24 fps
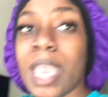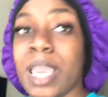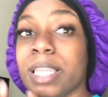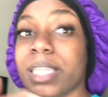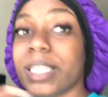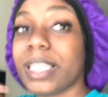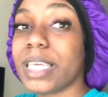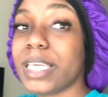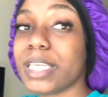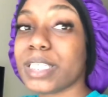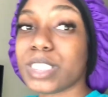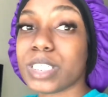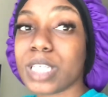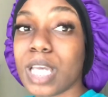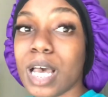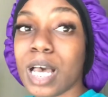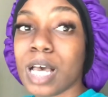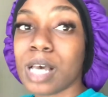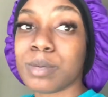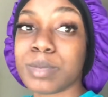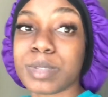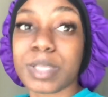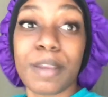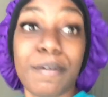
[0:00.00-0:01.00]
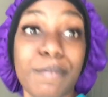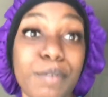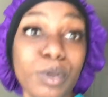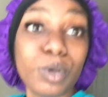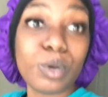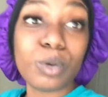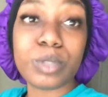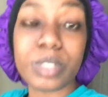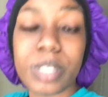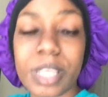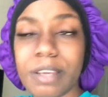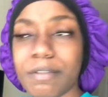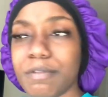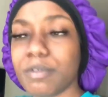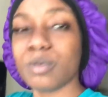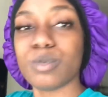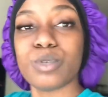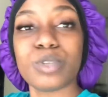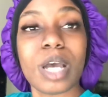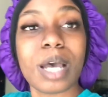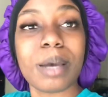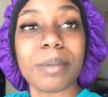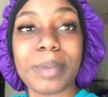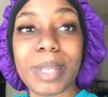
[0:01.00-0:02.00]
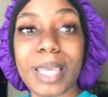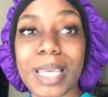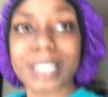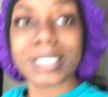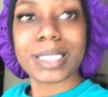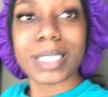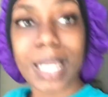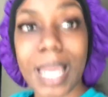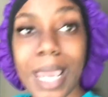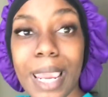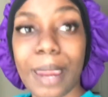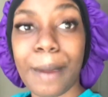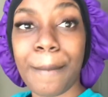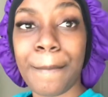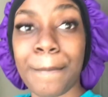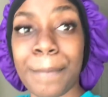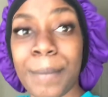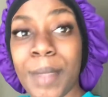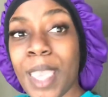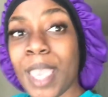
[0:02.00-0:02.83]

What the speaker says: these jobs, if you drop dead today,